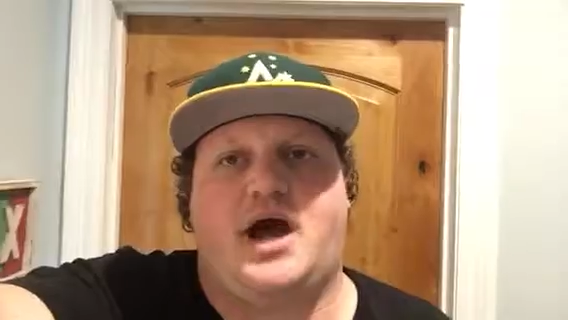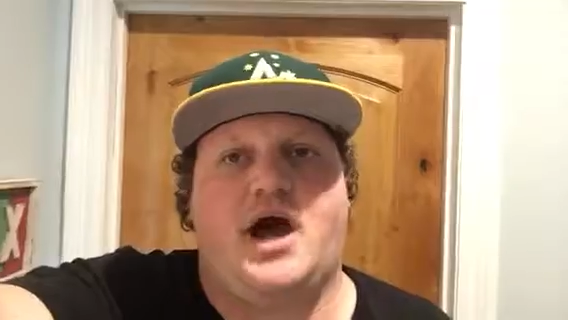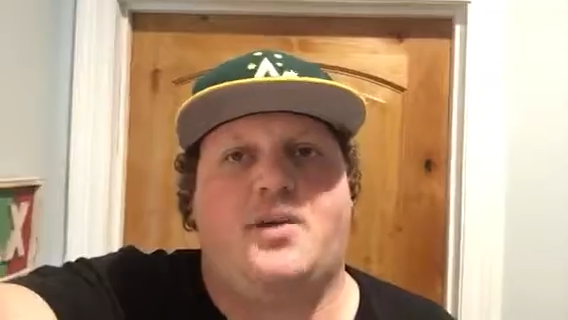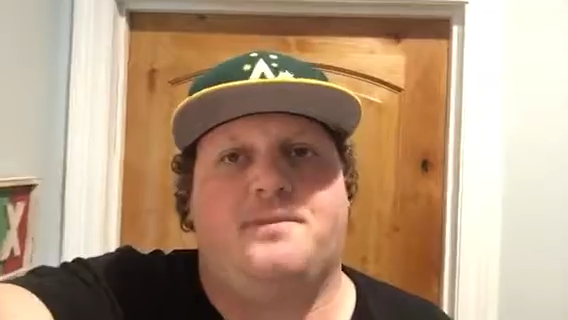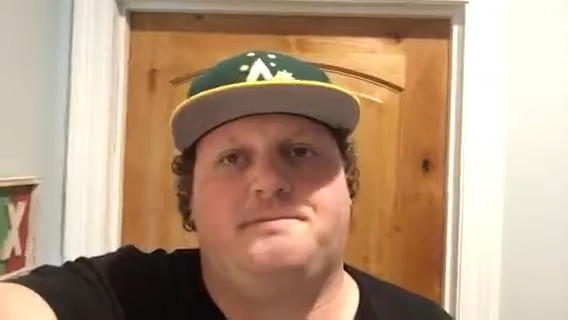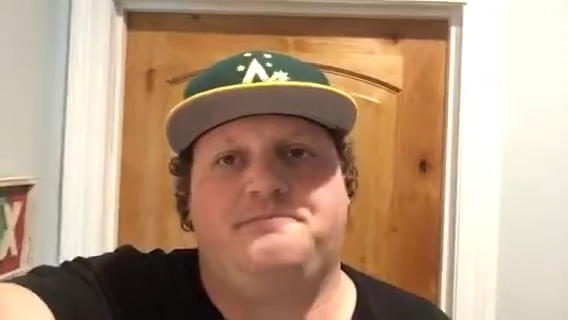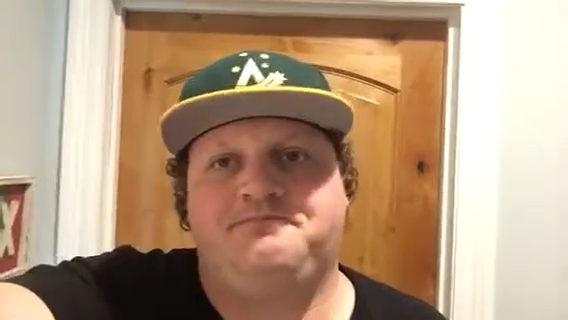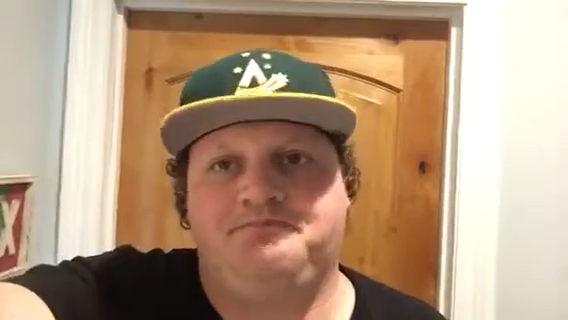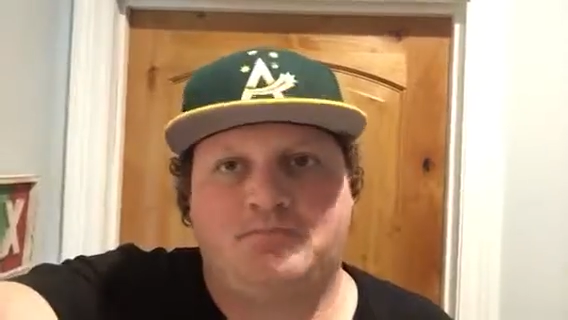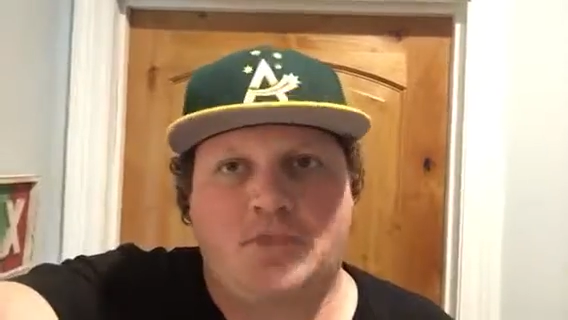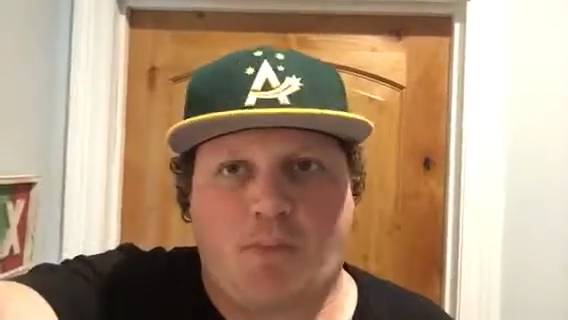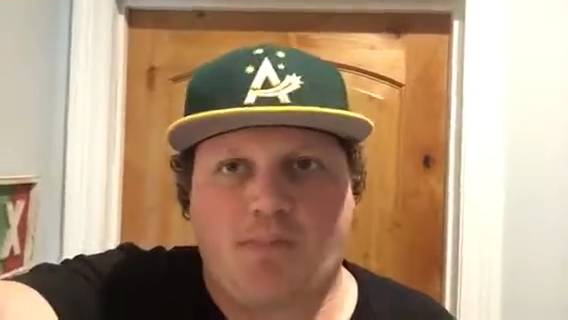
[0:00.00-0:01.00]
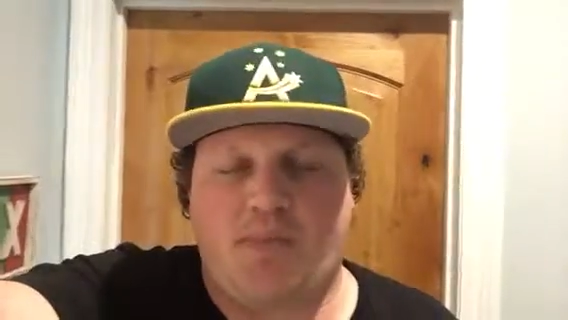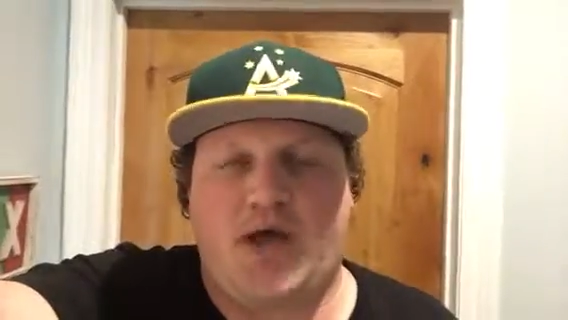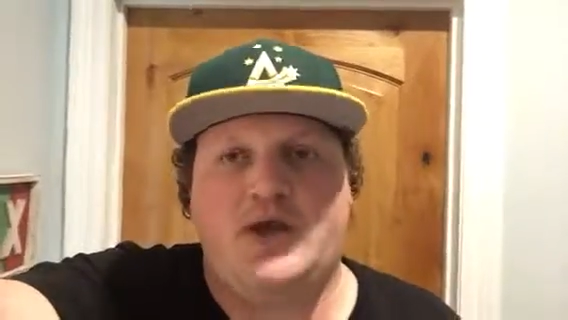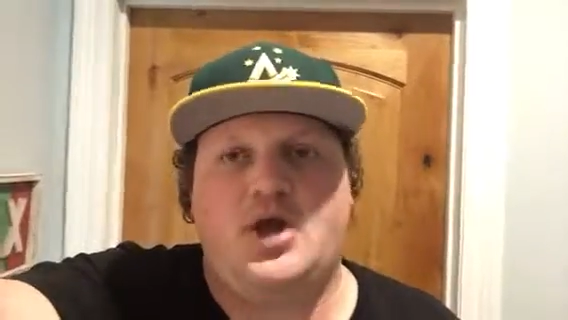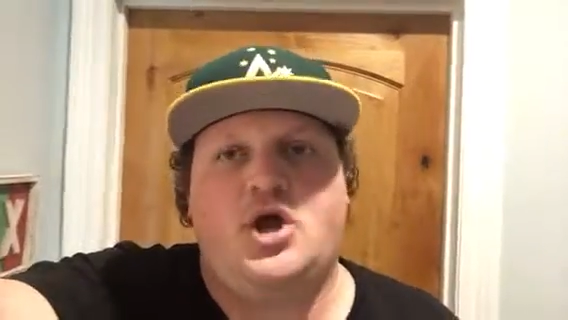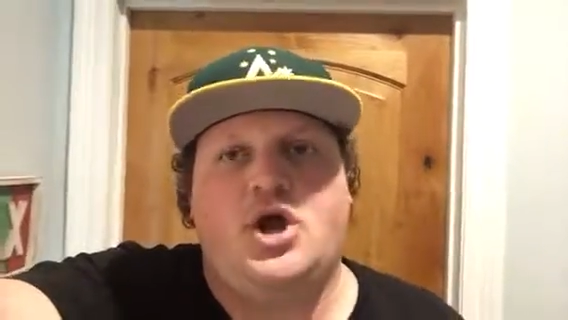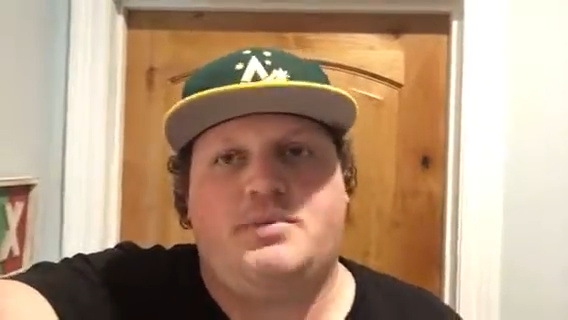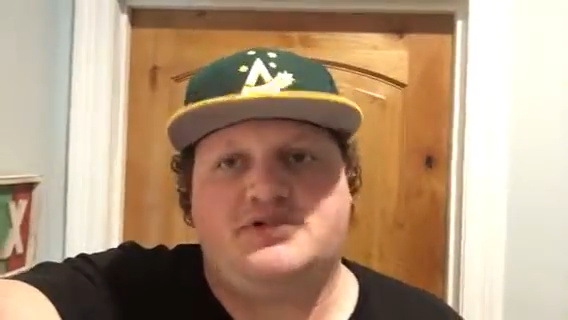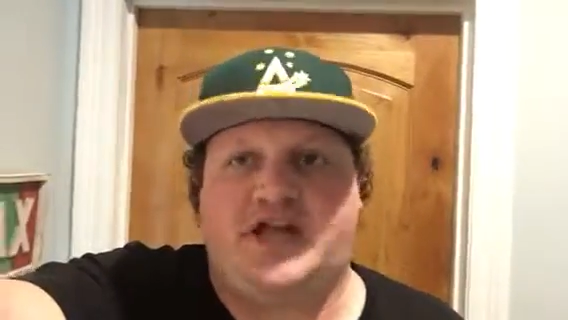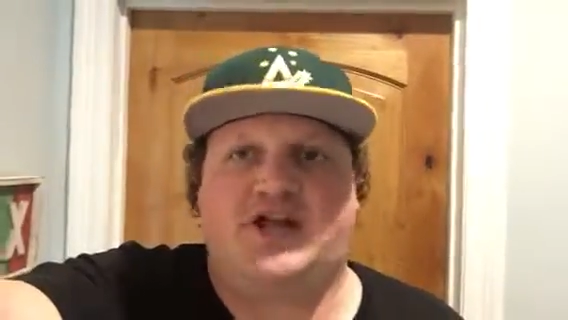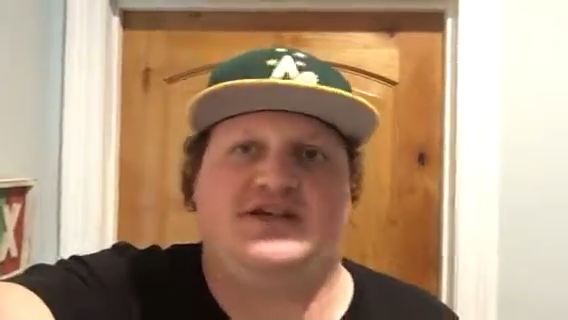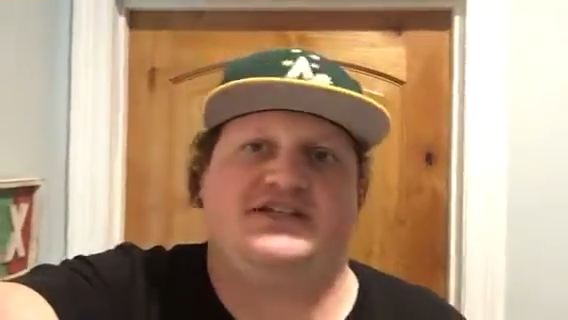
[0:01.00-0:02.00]
Um, but
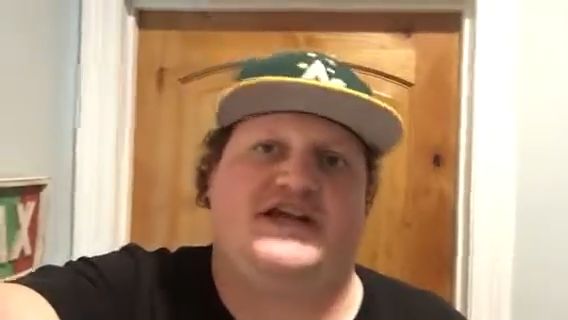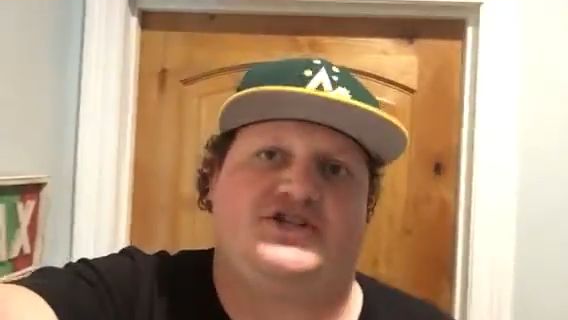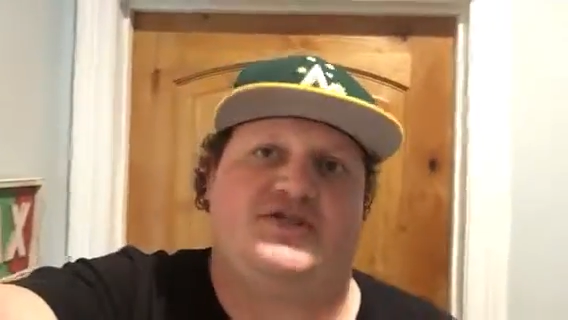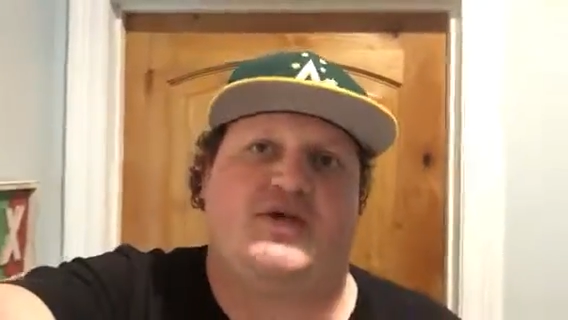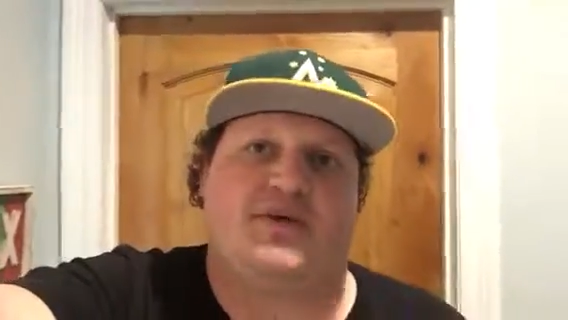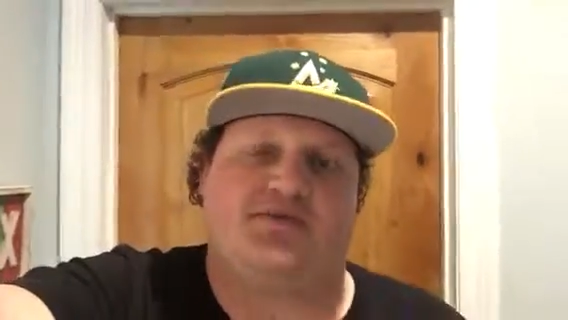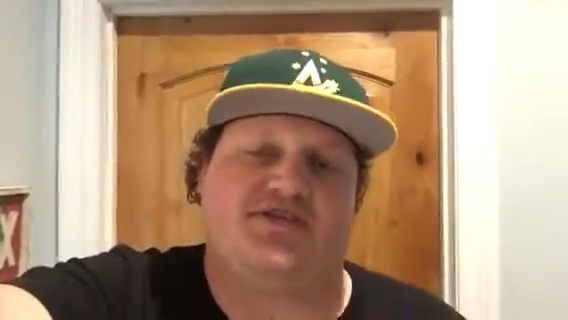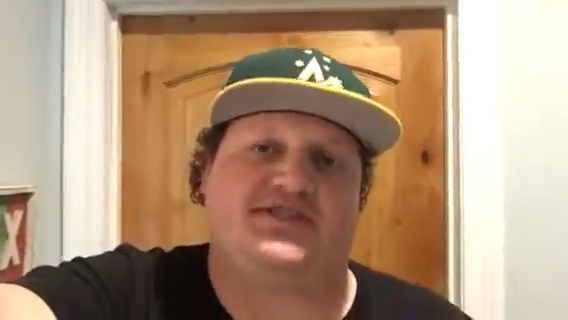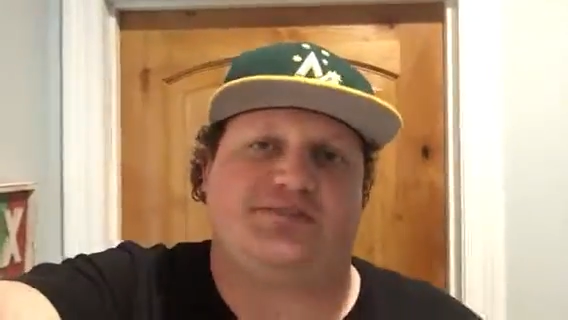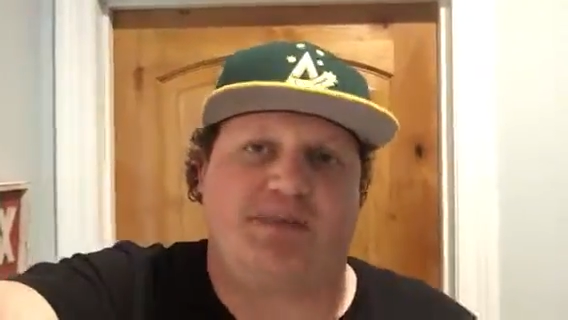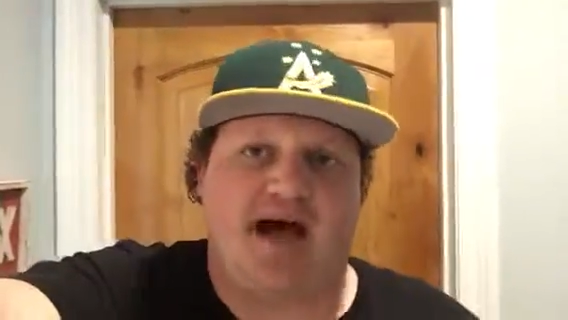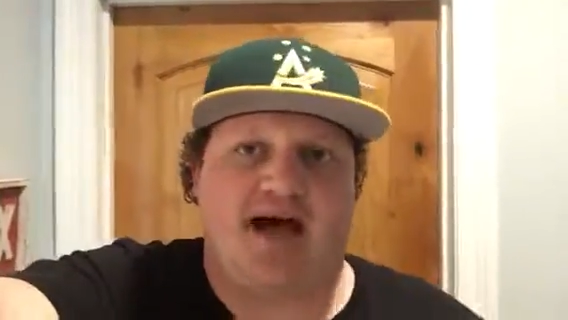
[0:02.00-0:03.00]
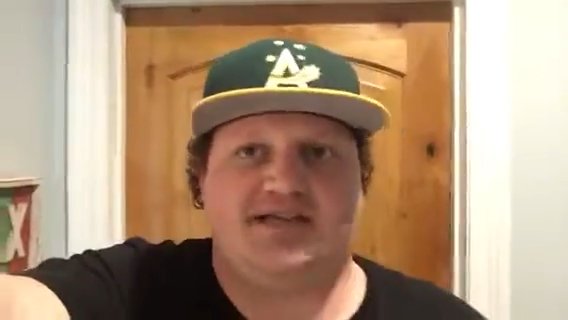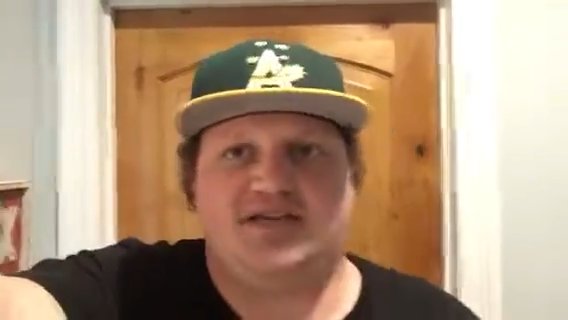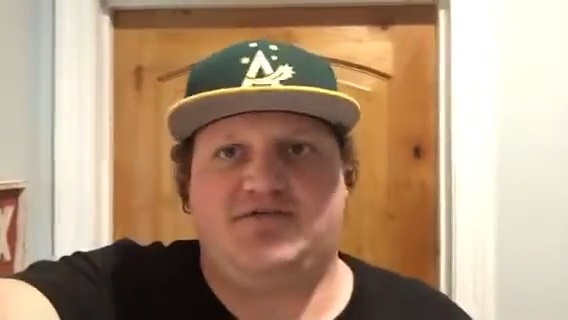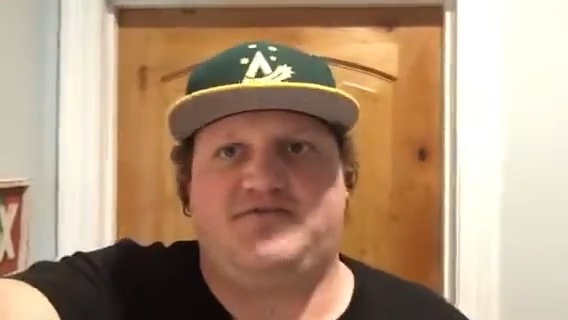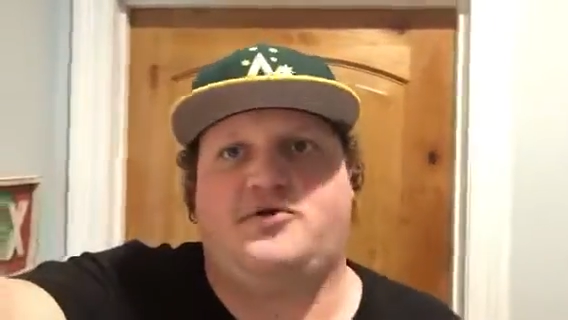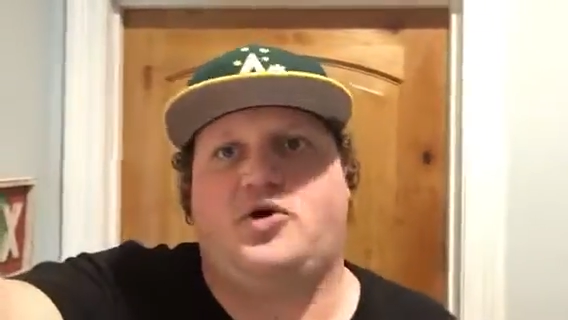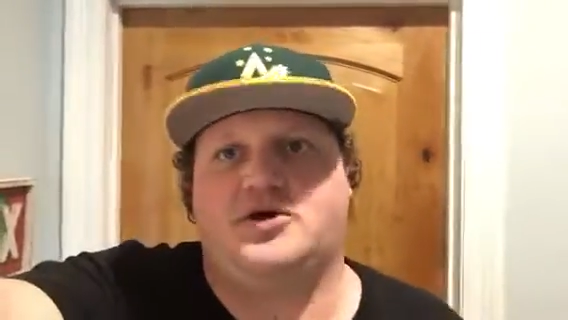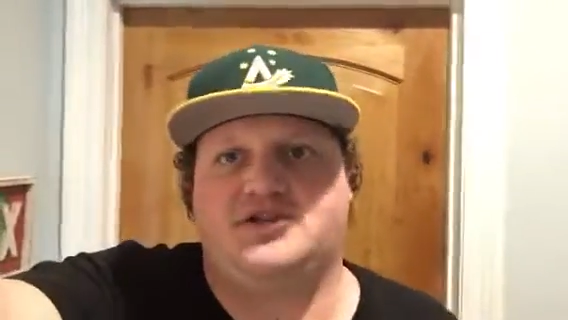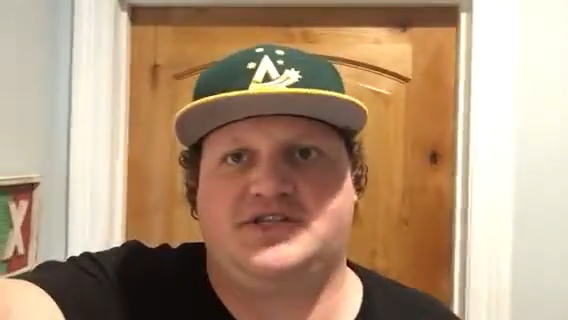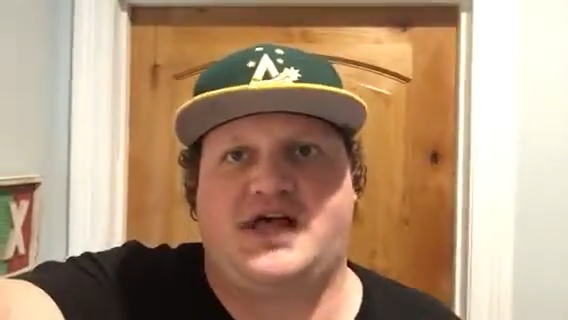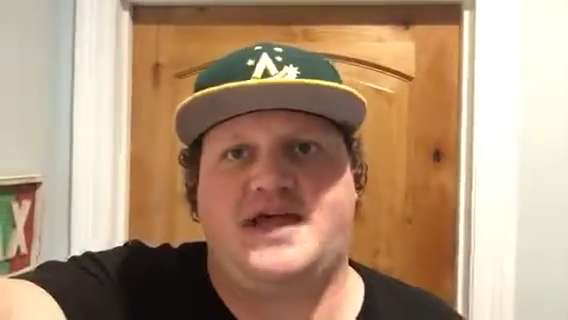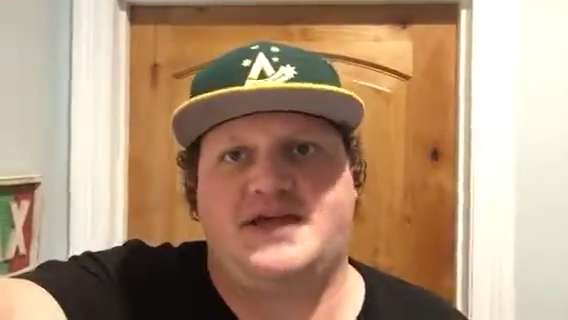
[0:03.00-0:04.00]
particularly a statue that represents a positive
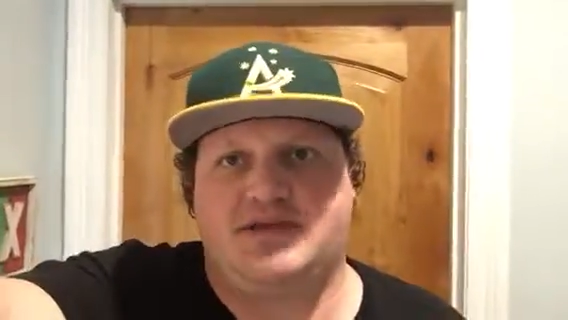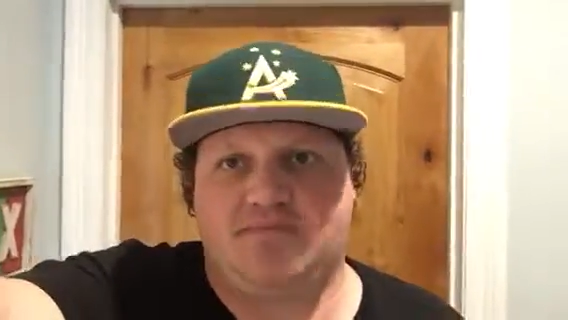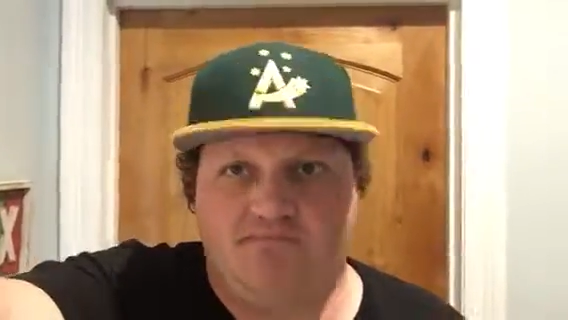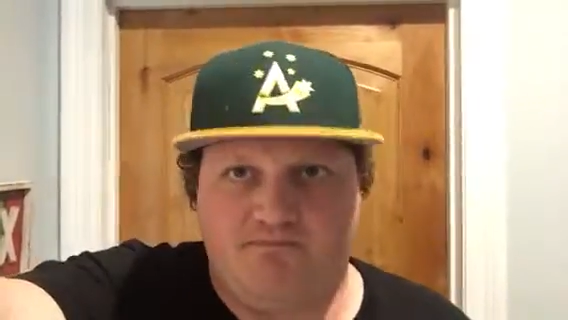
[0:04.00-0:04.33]
force like